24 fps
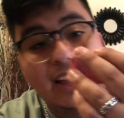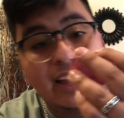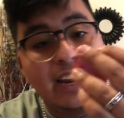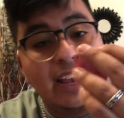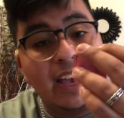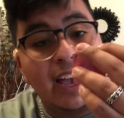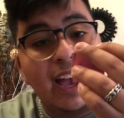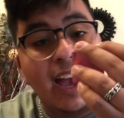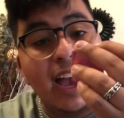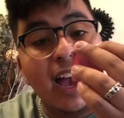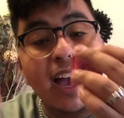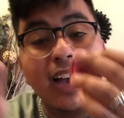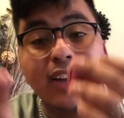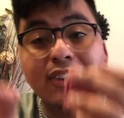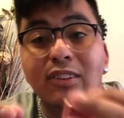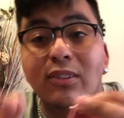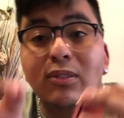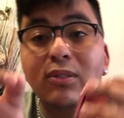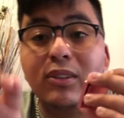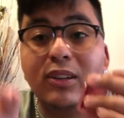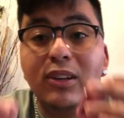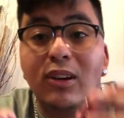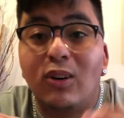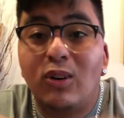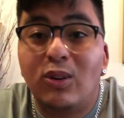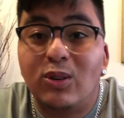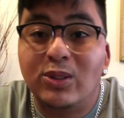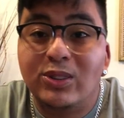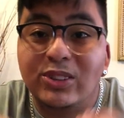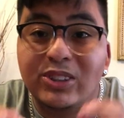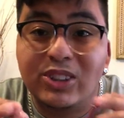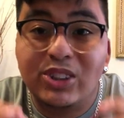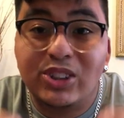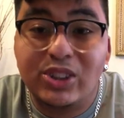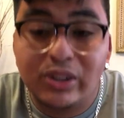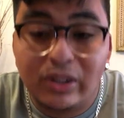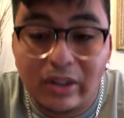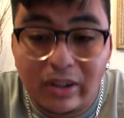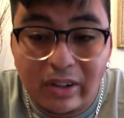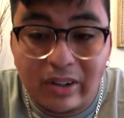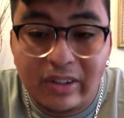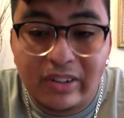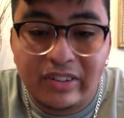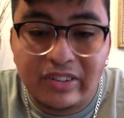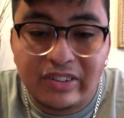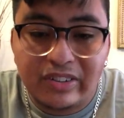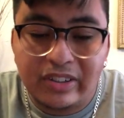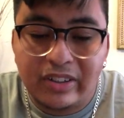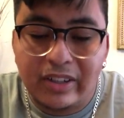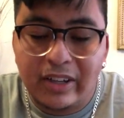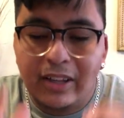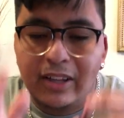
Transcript: it actually holds a charge.